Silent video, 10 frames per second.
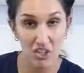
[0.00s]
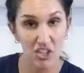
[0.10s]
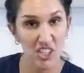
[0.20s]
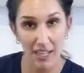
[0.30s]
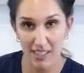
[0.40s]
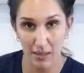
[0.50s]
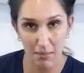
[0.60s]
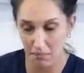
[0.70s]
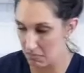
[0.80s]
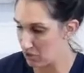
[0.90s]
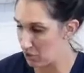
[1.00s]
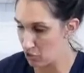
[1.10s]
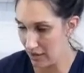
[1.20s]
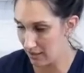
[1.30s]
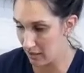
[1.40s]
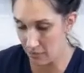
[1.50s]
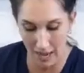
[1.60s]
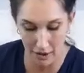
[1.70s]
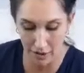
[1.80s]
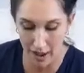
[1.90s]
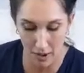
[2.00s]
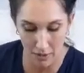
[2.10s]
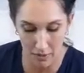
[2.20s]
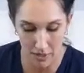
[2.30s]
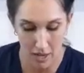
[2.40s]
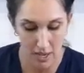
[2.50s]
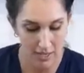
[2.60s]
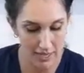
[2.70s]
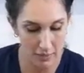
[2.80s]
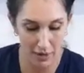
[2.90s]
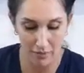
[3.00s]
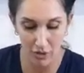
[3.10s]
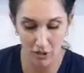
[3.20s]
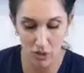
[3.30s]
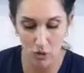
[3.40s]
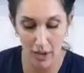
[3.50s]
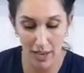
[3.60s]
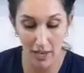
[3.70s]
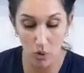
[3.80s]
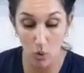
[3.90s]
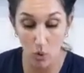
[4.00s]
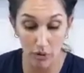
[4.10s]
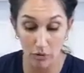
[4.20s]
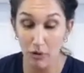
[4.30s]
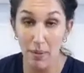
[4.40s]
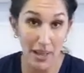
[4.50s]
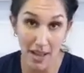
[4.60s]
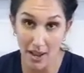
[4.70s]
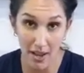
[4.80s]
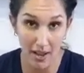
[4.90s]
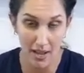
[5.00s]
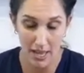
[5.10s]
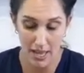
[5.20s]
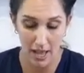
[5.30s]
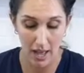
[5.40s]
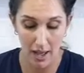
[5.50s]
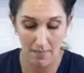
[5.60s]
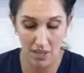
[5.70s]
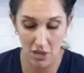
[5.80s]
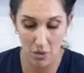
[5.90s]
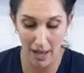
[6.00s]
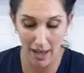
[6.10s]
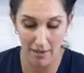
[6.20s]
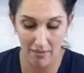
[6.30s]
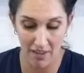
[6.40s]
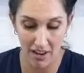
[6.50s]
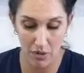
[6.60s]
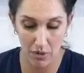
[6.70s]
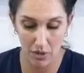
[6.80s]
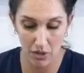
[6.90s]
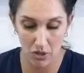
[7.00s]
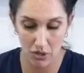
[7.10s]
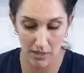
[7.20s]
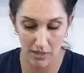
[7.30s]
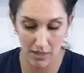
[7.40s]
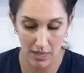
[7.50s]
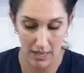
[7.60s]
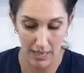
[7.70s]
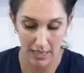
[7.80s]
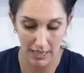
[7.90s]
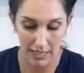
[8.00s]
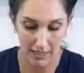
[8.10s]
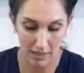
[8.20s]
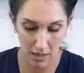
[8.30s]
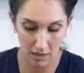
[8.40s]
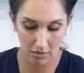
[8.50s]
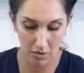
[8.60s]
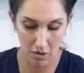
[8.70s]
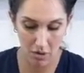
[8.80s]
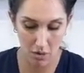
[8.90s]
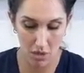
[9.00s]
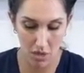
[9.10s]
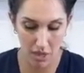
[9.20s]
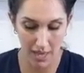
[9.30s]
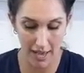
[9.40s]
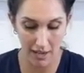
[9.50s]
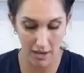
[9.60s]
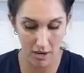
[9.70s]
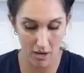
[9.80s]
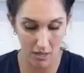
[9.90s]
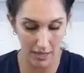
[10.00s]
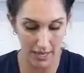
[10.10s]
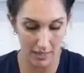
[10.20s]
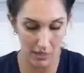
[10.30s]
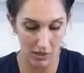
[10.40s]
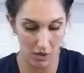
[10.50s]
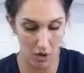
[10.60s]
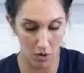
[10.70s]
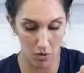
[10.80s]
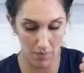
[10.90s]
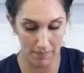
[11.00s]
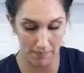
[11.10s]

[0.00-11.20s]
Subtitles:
Just cut some string that we had around, take whatever string or ribbon that you have, and you can just lace it through the anchor like so.